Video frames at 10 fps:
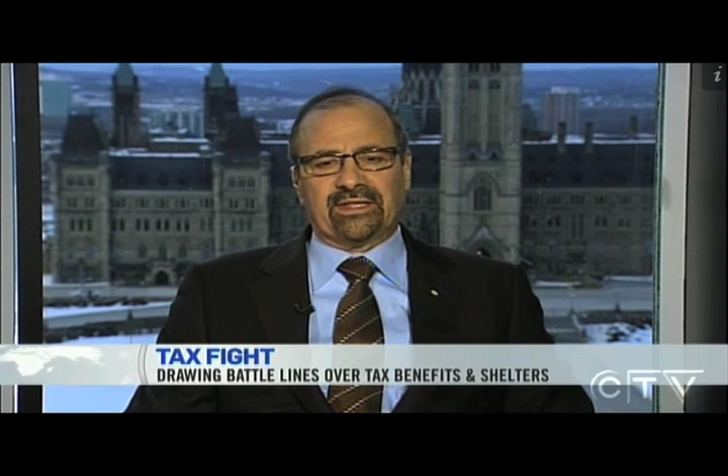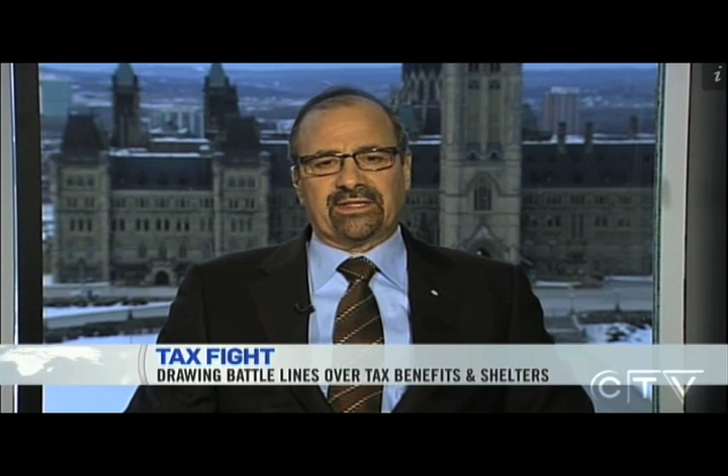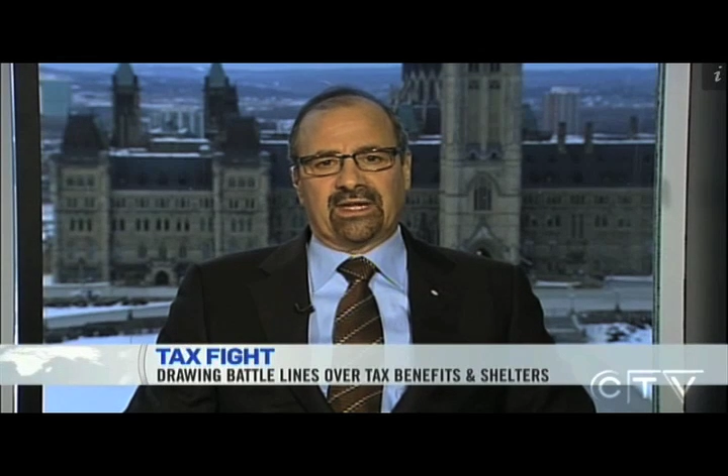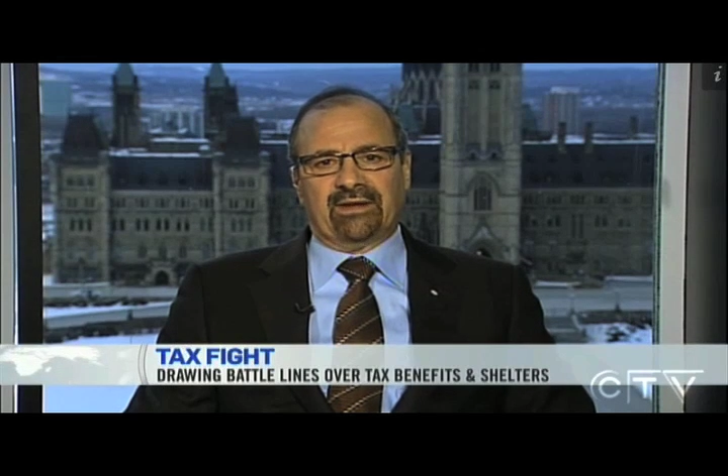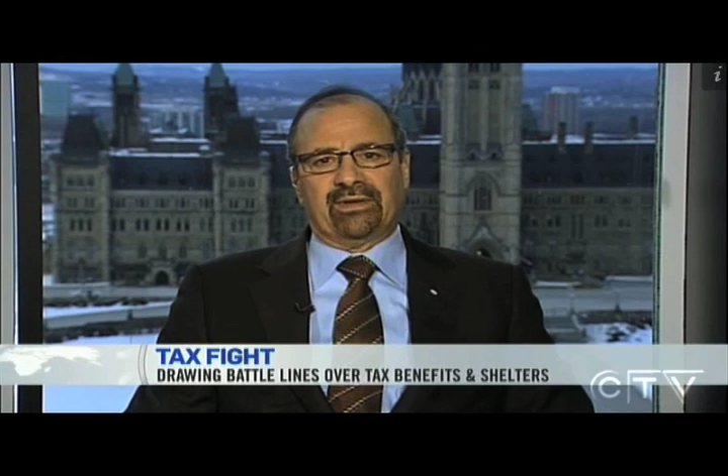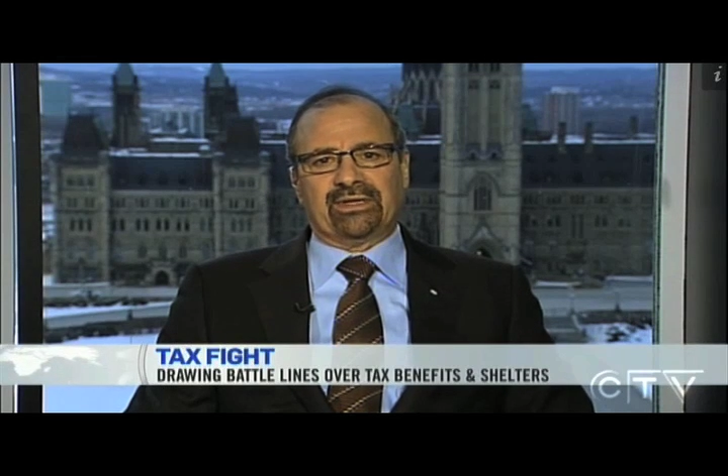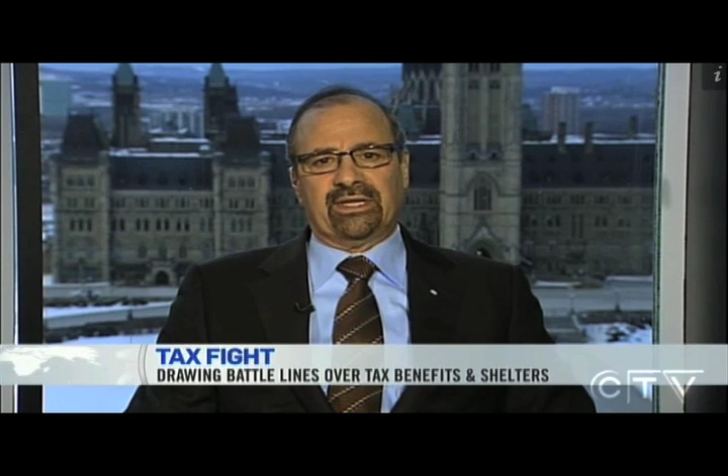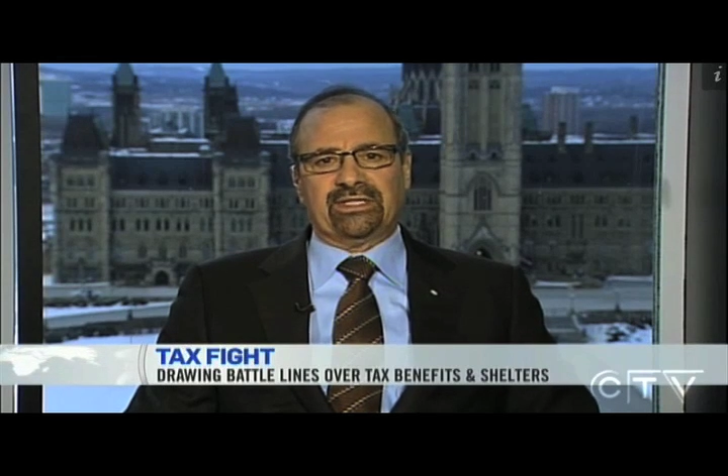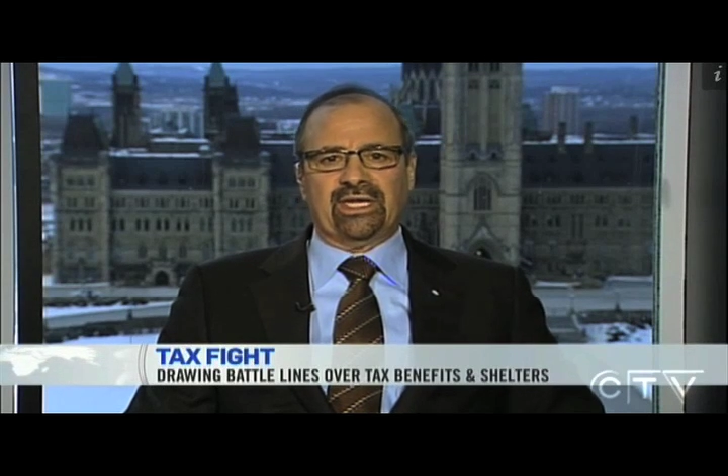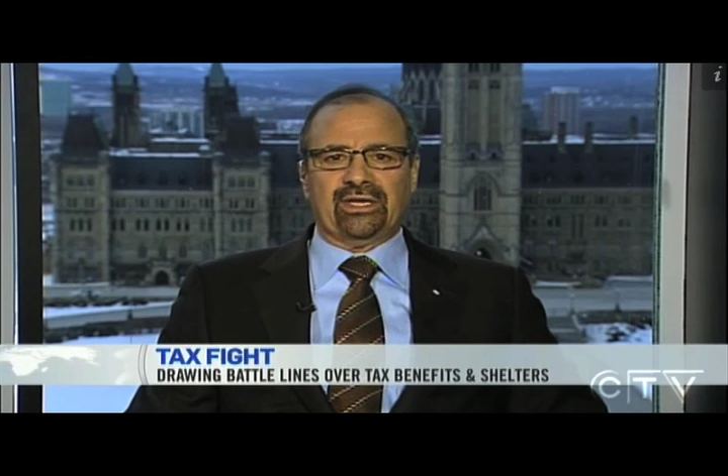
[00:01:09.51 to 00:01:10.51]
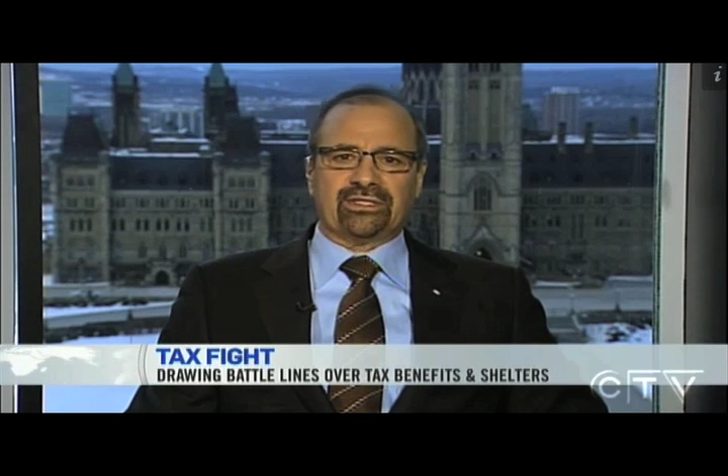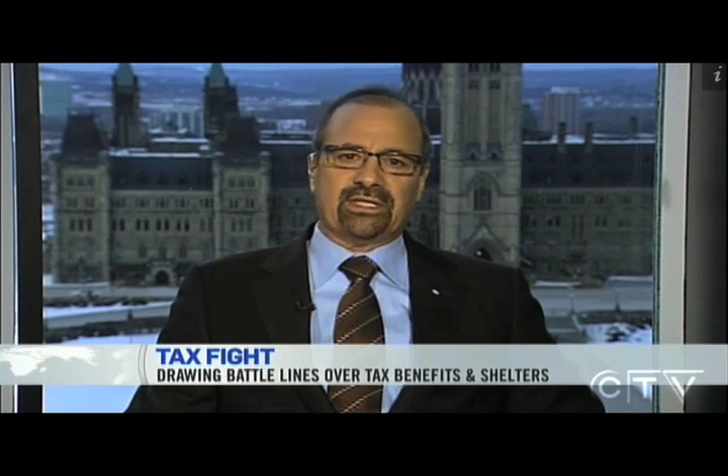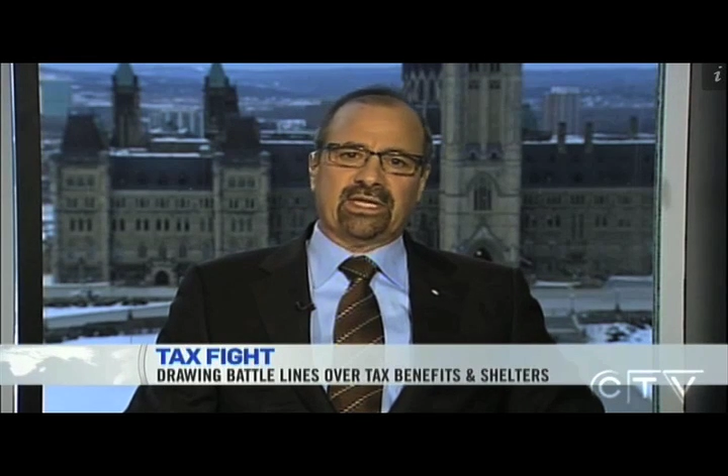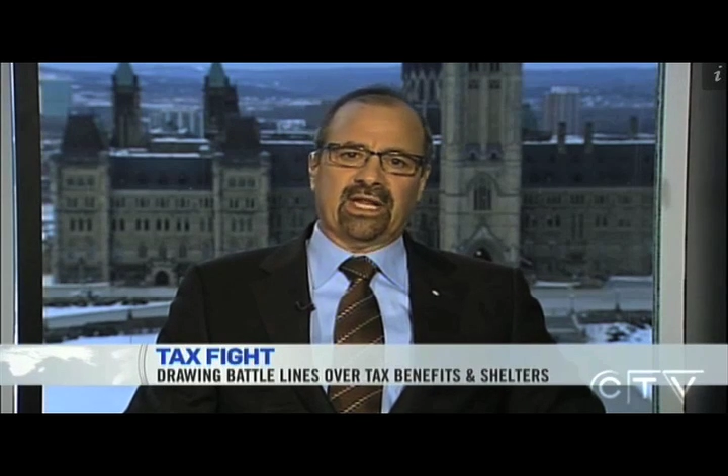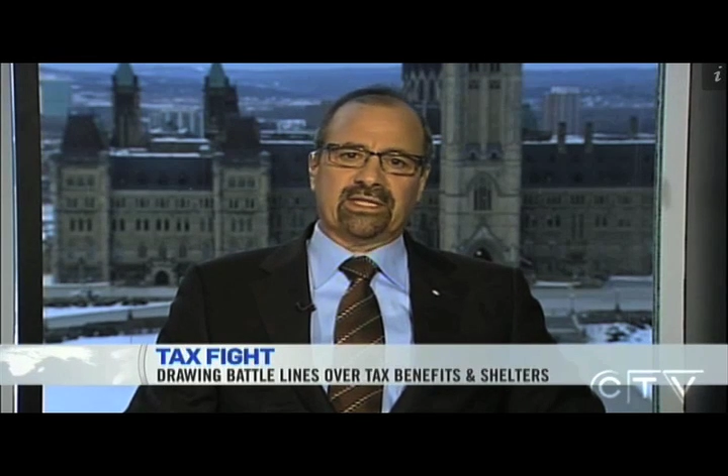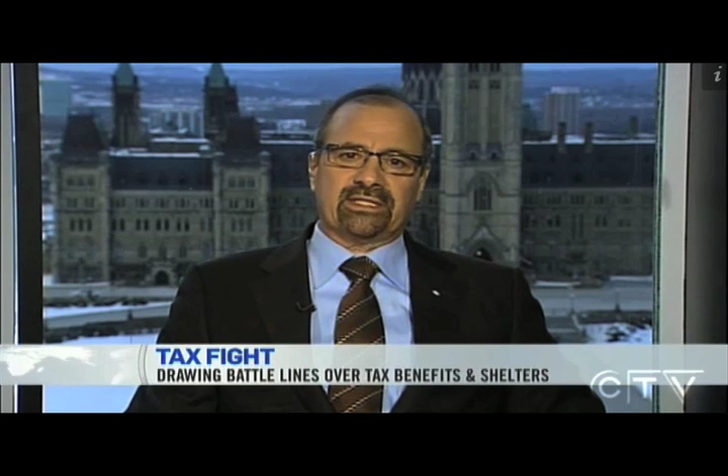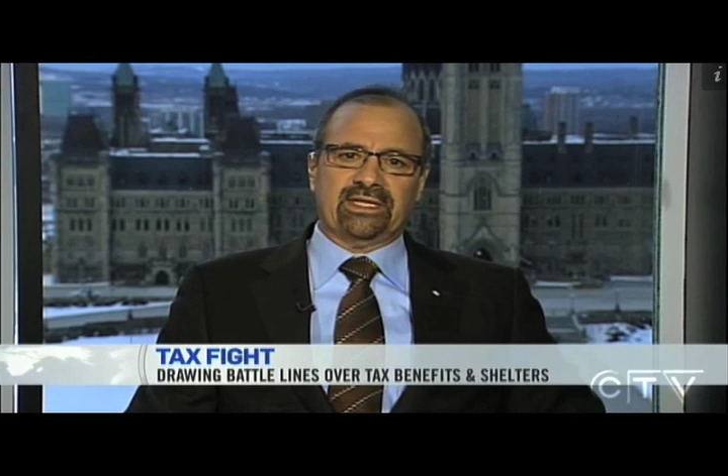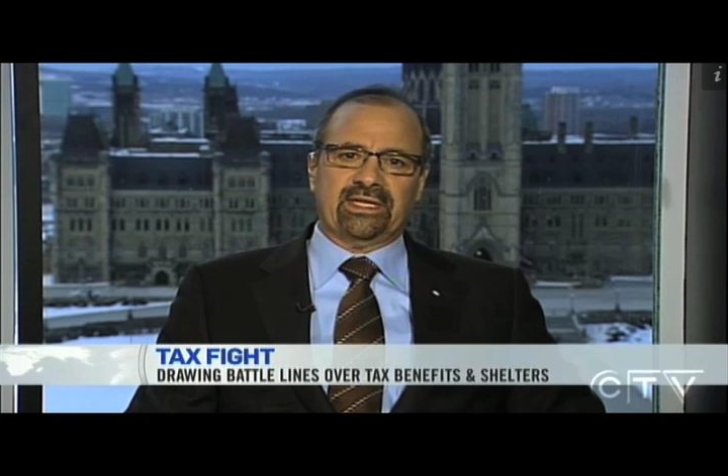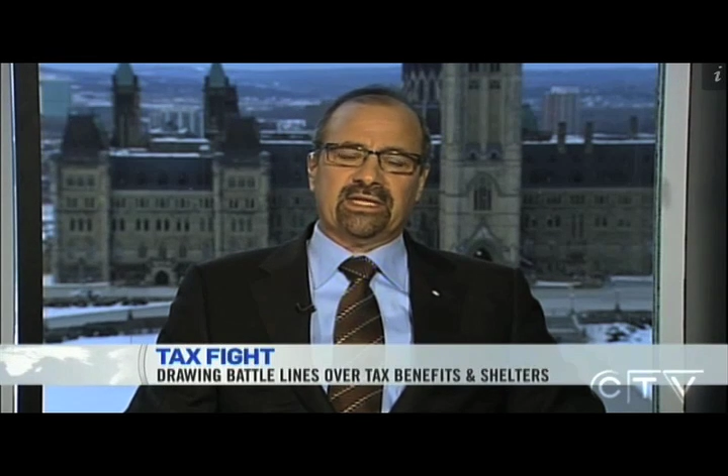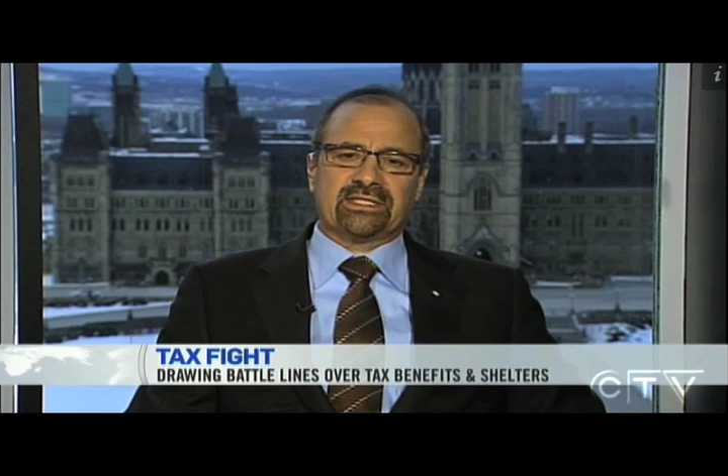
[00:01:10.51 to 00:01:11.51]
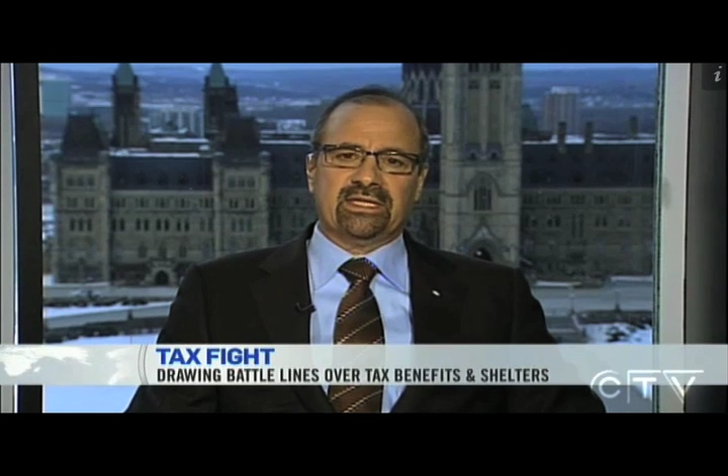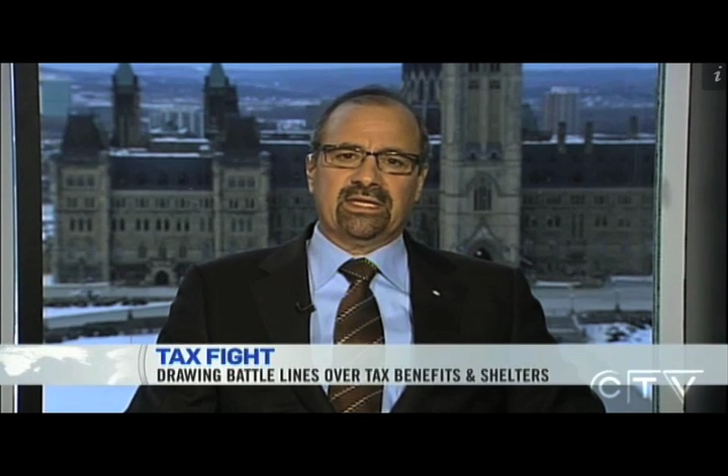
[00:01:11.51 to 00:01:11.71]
the government continues to tell us it is,